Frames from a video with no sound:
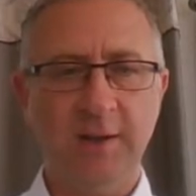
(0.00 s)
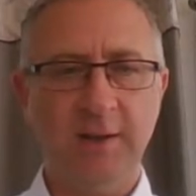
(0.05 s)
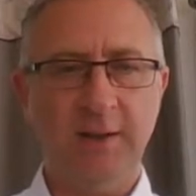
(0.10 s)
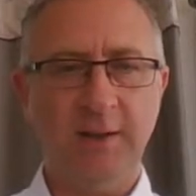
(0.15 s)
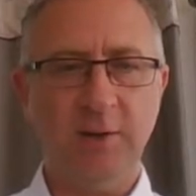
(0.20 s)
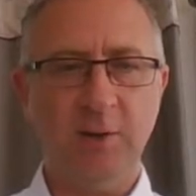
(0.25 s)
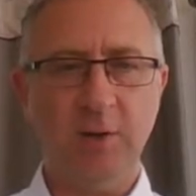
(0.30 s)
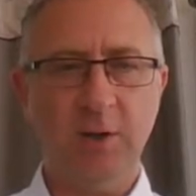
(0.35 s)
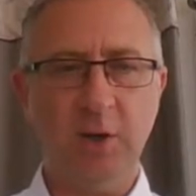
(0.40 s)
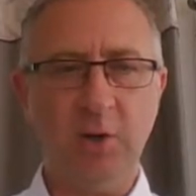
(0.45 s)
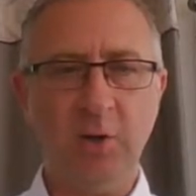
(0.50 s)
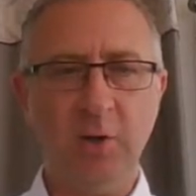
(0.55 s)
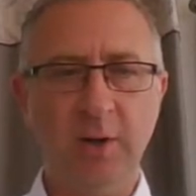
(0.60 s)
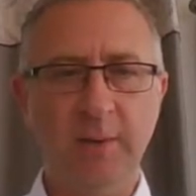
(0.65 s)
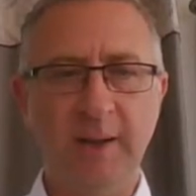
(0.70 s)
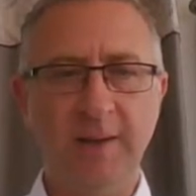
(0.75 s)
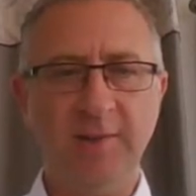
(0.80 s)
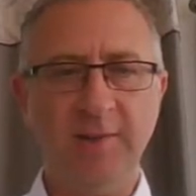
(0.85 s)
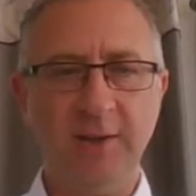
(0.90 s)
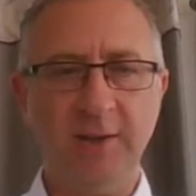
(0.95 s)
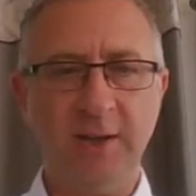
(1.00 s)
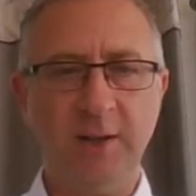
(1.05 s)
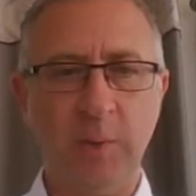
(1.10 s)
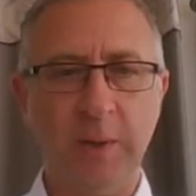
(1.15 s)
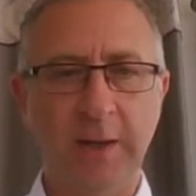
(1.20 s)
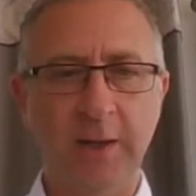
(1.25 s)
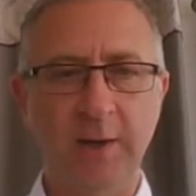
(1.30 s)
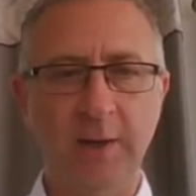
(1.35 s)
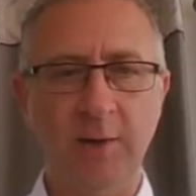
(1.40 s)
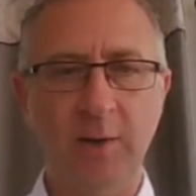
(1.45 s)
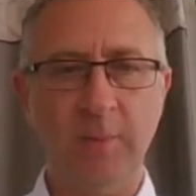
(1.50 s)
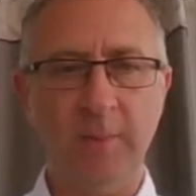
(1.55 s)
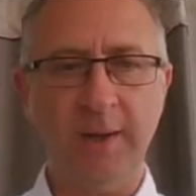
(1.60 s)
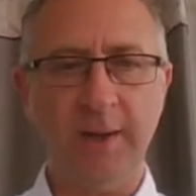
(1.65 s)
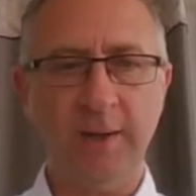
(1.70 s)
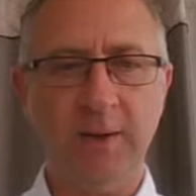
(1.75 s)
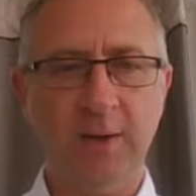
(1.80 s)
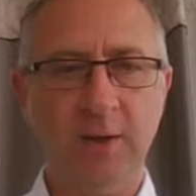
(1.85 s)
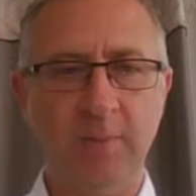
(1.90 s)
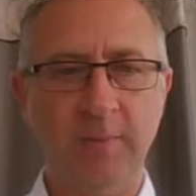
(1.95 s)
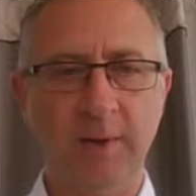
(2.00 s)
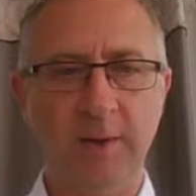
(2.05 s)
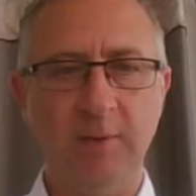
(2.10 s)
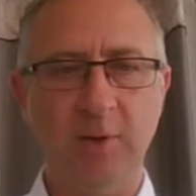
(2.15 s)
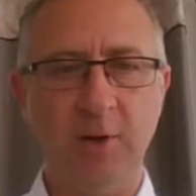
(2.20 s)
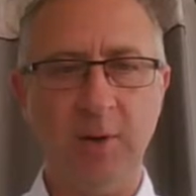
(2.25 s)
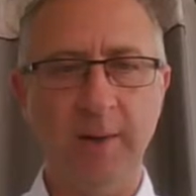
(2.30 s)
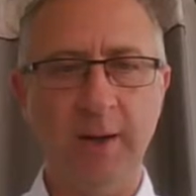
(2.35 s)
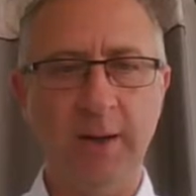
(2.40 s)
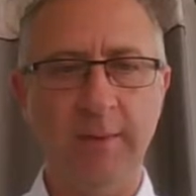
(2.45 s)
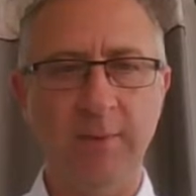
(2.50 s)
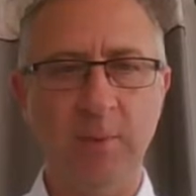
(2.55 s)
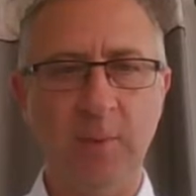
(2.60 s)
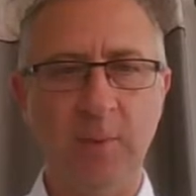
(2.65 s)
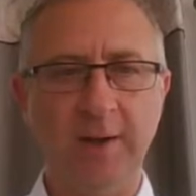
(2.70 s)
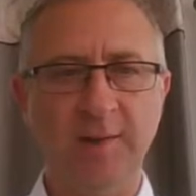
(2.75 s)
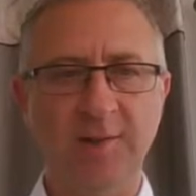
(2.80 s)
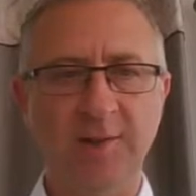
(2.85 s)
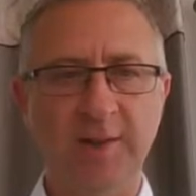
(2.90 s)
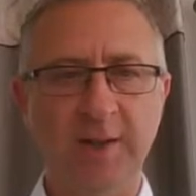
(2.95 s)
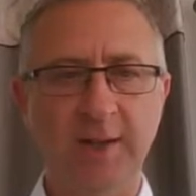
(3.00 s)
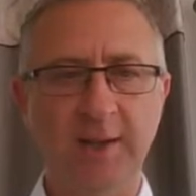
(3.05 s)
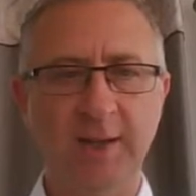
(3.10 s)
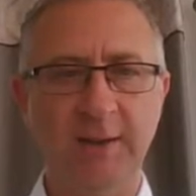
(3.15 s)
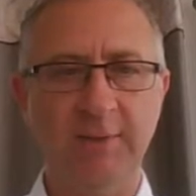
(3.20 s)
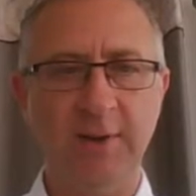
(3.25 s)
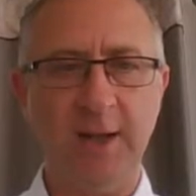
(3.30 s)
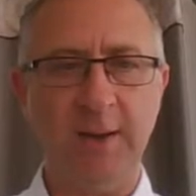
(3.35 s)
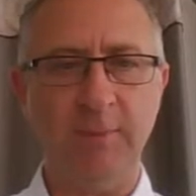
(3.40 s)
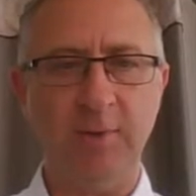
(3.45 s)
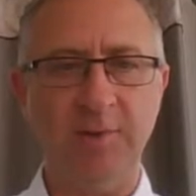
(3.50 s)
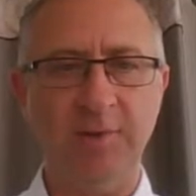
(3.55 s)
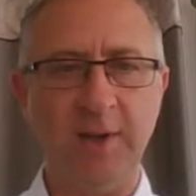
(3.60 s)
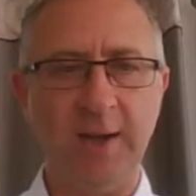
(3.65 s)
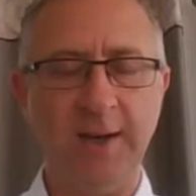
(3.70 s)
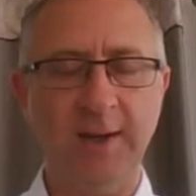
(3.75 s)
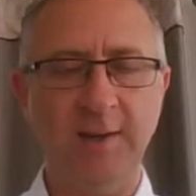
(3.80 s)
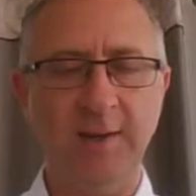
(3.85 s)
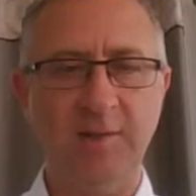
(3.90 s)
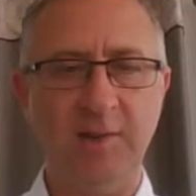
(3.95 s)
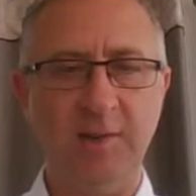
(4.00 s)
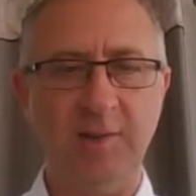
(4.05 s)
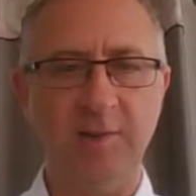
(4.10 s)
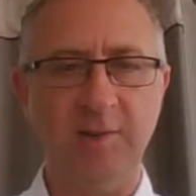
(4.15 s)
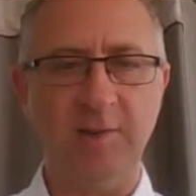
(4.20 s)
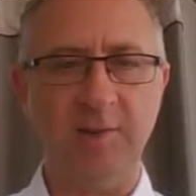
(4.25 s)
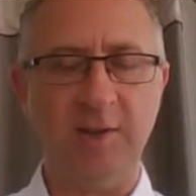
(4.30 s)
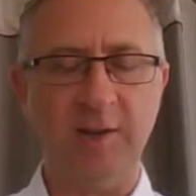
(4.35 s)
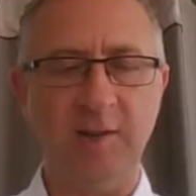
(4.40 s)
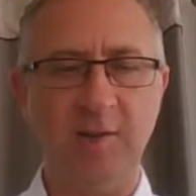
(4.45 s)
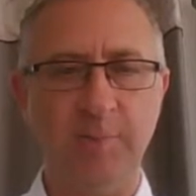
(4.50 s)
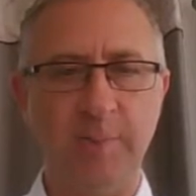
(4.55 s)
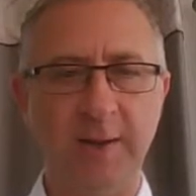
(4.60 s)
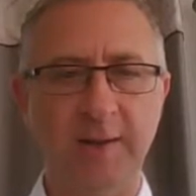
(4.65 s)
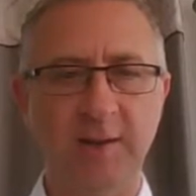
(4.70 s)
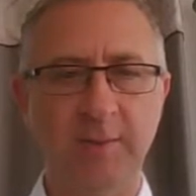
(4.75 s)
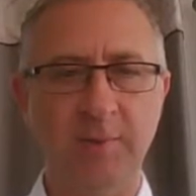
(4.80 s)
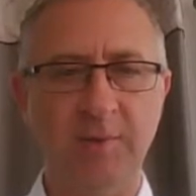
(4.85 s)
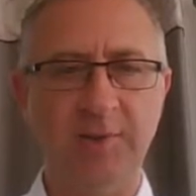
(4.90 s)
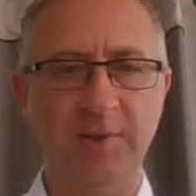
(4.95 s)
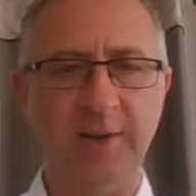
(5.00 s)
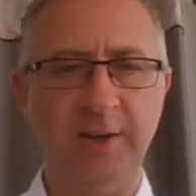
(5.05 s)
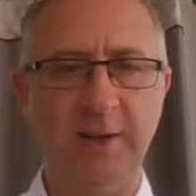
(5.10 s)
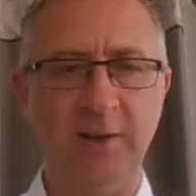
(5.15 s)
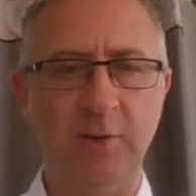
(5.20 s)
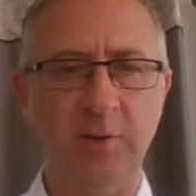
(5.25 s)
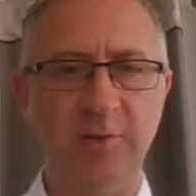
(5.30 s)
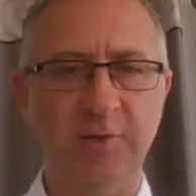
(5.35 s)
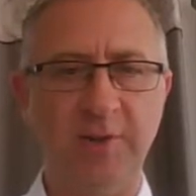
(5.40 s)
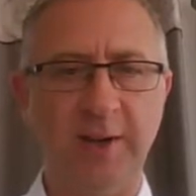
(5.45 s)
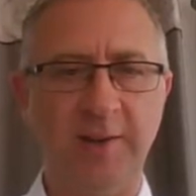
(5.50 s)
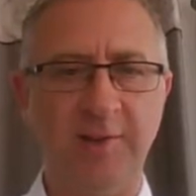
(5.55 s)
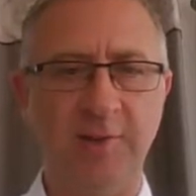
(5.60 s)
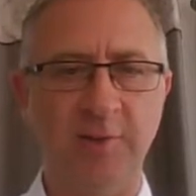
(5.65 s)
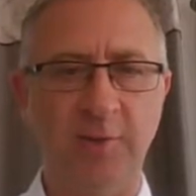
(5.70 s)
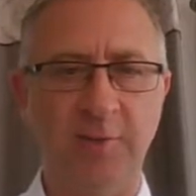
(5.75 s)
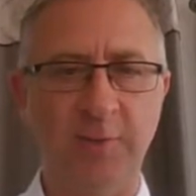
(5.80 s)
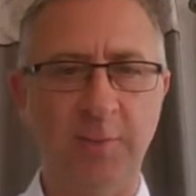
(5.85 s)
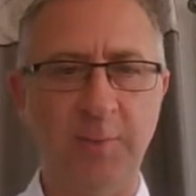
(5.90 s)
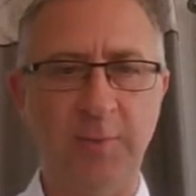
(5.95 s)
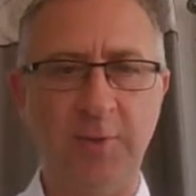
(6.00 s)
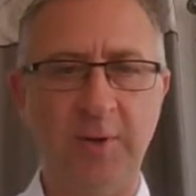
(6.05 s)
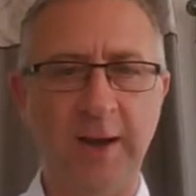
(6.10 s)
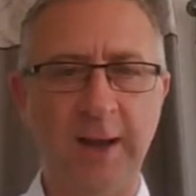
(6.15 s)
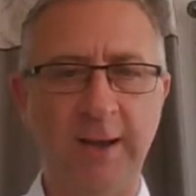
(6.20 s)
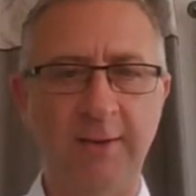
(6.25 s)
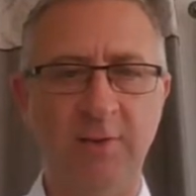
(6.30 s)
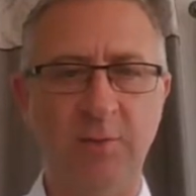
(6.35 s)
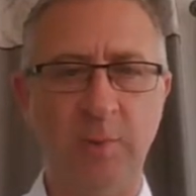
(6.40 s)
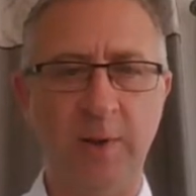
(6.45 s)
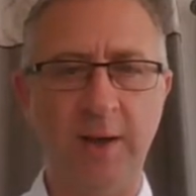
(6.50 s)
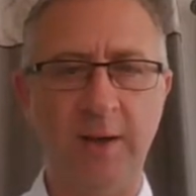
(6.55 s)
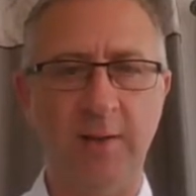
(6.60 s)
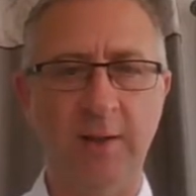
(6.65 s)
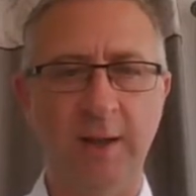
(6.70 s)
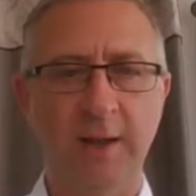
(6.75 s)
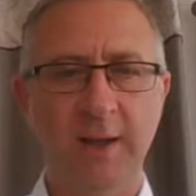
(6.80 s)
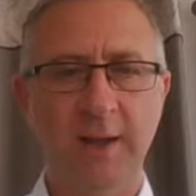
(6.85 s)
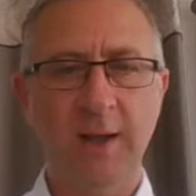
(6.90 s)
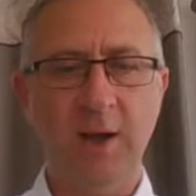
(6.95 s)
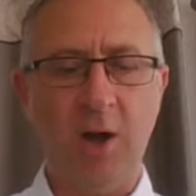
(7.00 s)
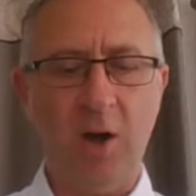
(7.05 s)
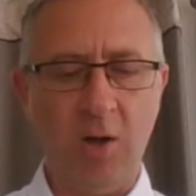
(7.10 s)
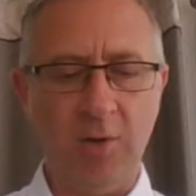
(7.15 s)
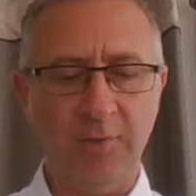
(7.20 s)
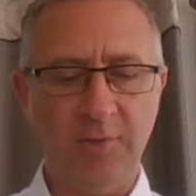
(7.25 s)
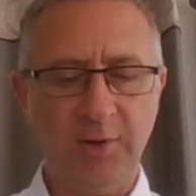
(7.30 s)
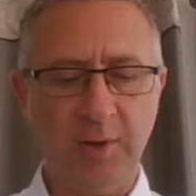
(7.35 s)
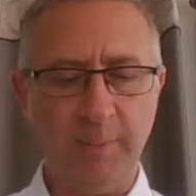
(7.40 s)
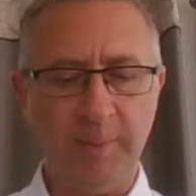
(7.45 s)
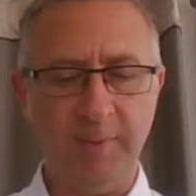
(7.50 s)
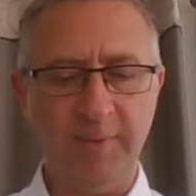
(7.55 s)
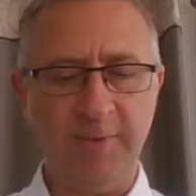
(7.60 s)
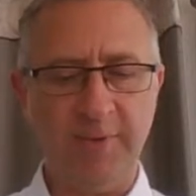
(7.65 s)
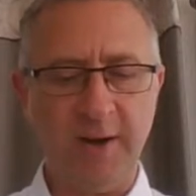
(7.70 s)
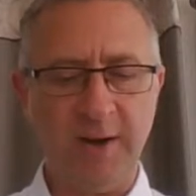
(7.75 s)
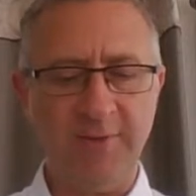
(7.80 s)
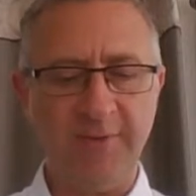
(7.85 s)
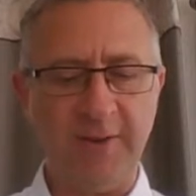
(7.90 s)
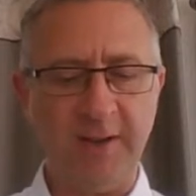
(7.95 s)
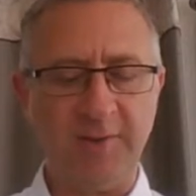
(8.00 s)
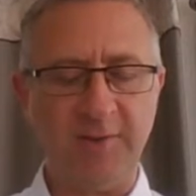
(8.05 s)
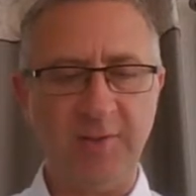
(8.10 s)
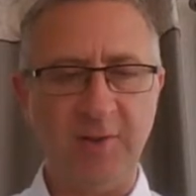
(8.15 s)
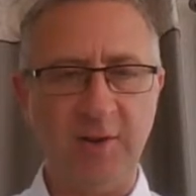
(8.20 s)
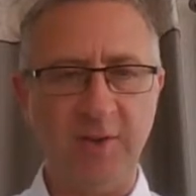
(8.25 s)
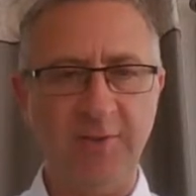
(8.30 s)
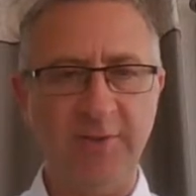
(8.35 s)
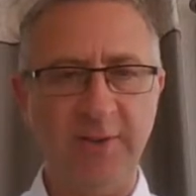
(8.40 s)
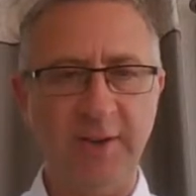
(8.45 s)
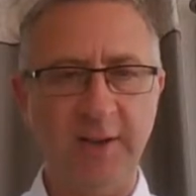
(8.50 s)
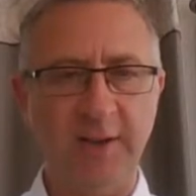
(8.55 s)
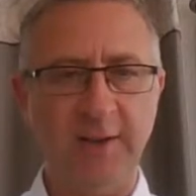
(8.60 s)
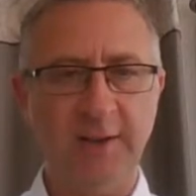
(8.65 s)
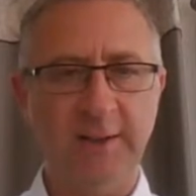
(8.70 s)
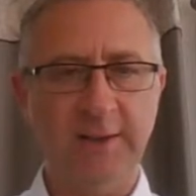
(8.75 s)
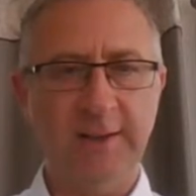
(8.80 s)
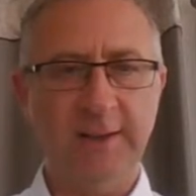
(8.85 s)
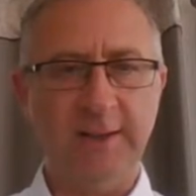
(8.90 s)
You couldn't imagine her quickening up and coming home the way she did, given how much energy she expended, but she did a good sectional from 3 out as well, on top of a very fast time figure.